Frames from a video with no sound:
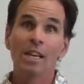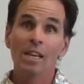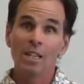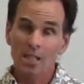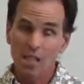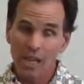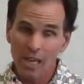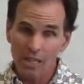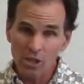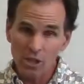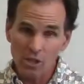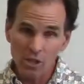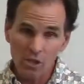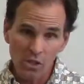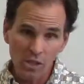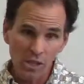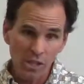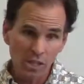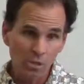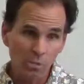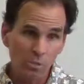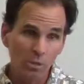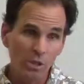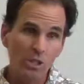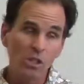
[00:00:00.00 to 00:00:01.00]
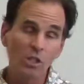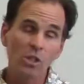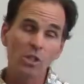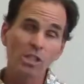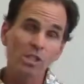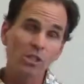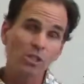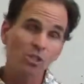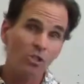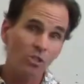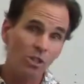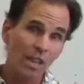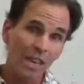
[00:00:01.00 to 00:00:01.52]
Not just the explicit
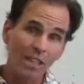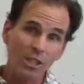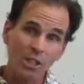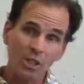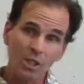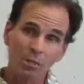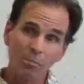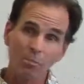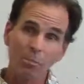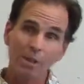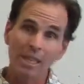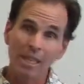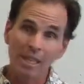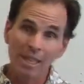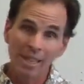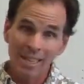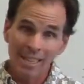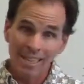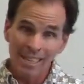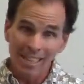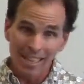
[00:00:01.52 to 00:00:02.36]
instruction, but,